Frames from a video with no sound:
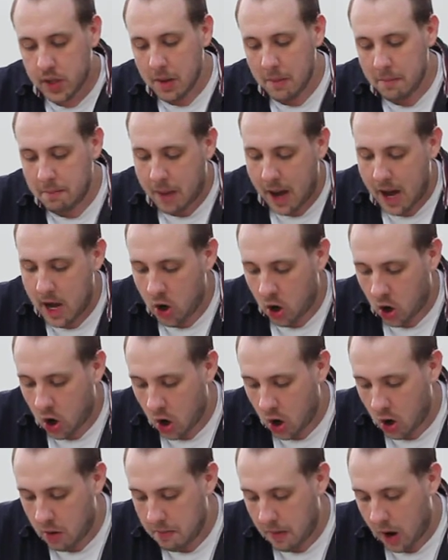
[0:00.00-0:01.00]
But
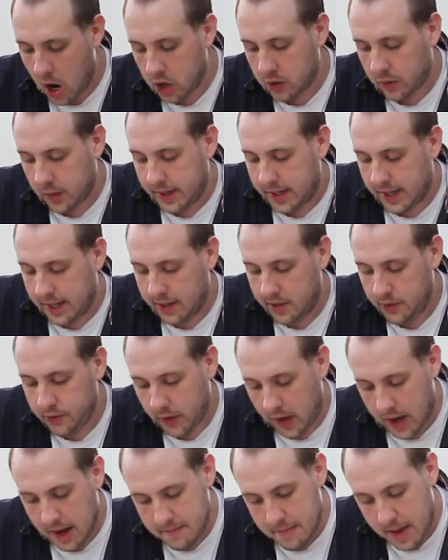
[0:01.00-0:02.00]

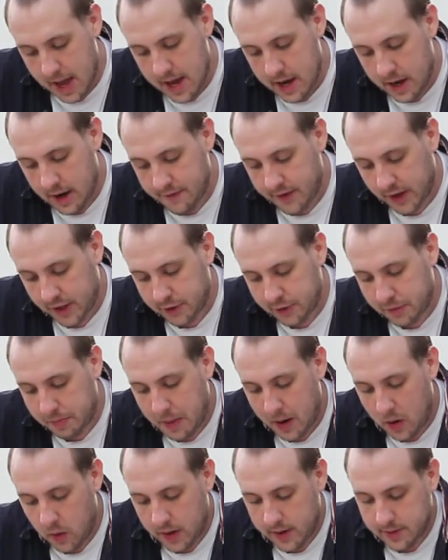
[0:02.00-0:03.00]
Hermocrates, a man of
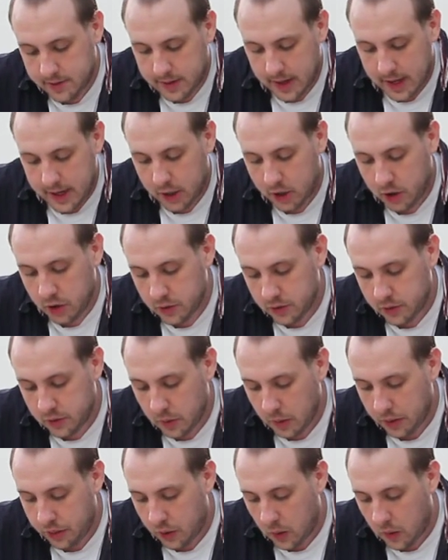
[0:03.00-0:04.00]
experience and used
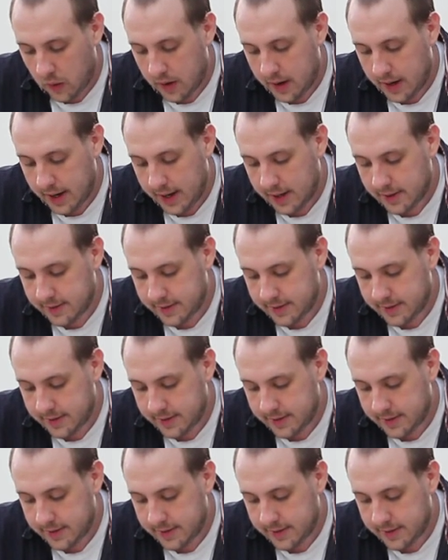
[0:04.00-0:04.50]
to authority,